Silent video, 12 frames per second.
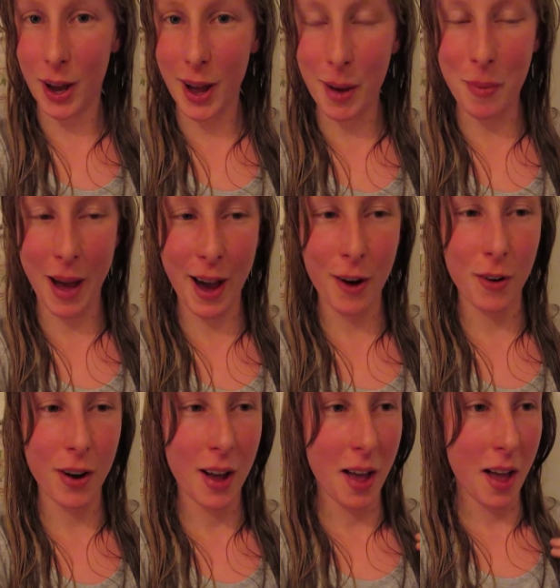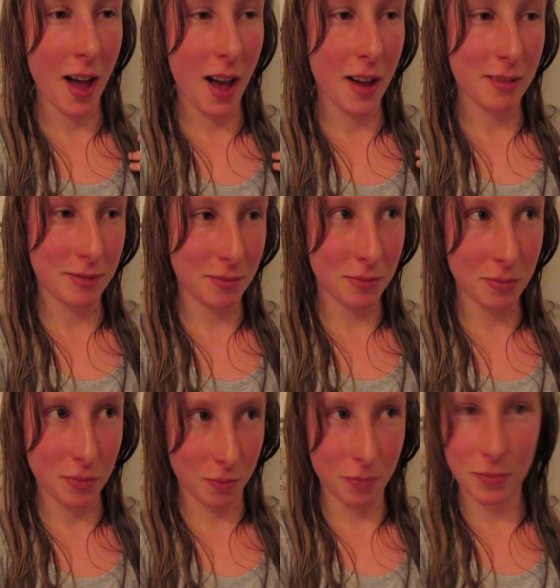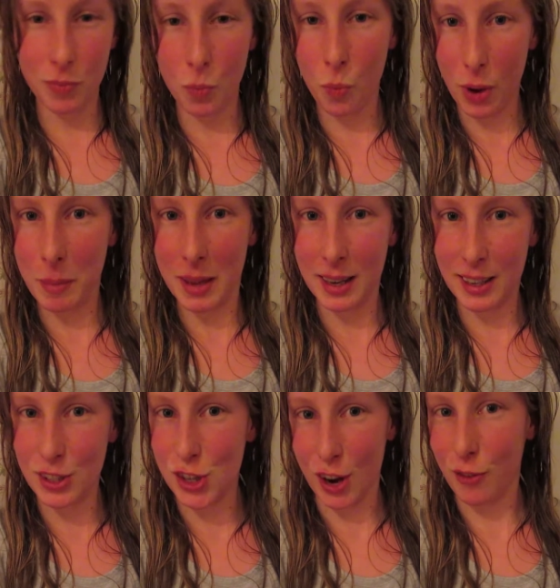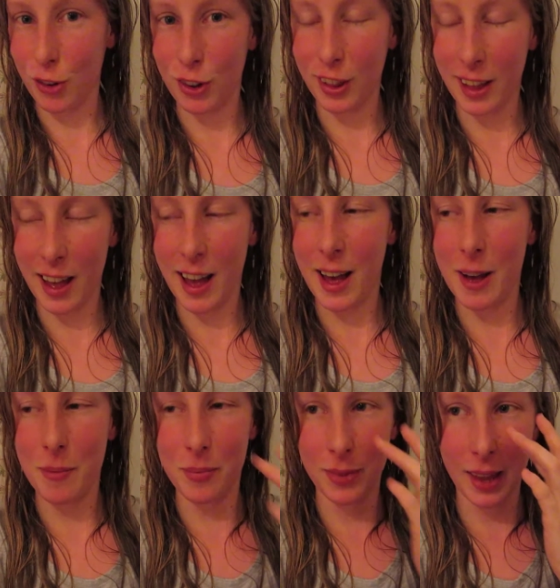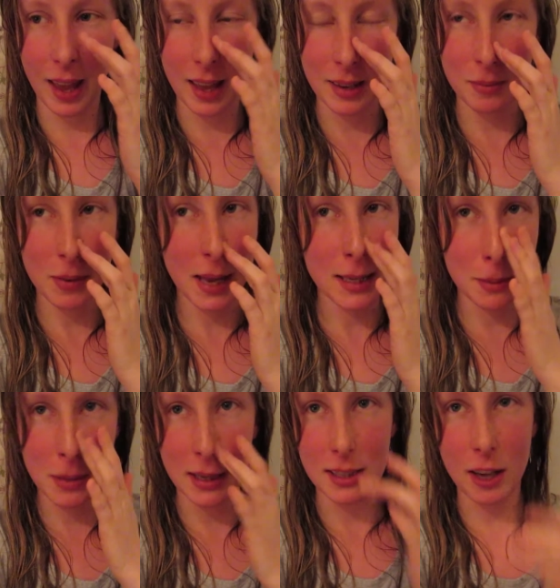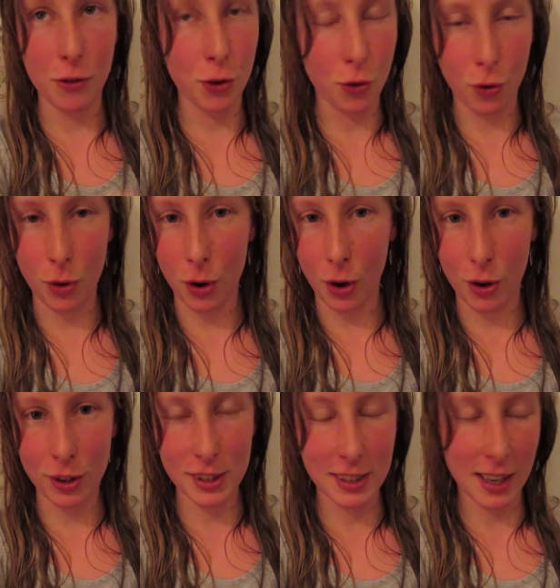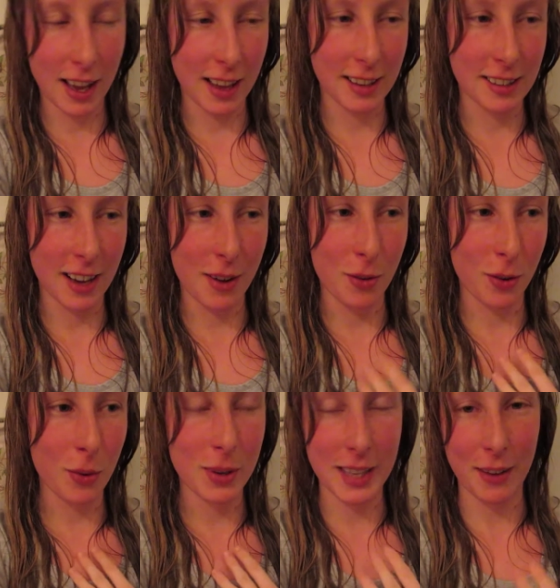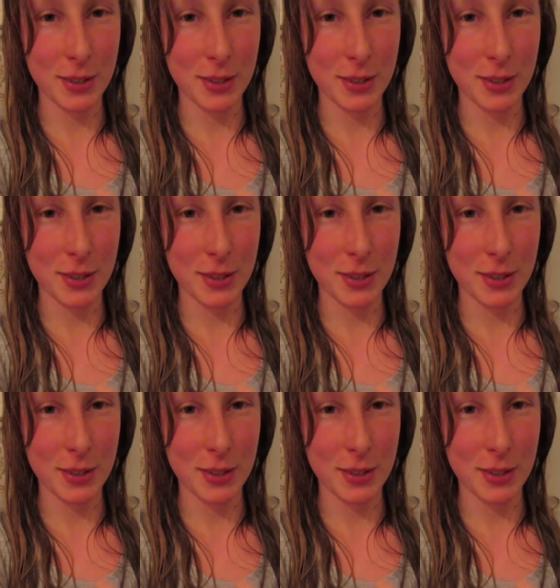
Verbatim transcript: about women in general, um, and bless him, he suffered through a lot, and I will always have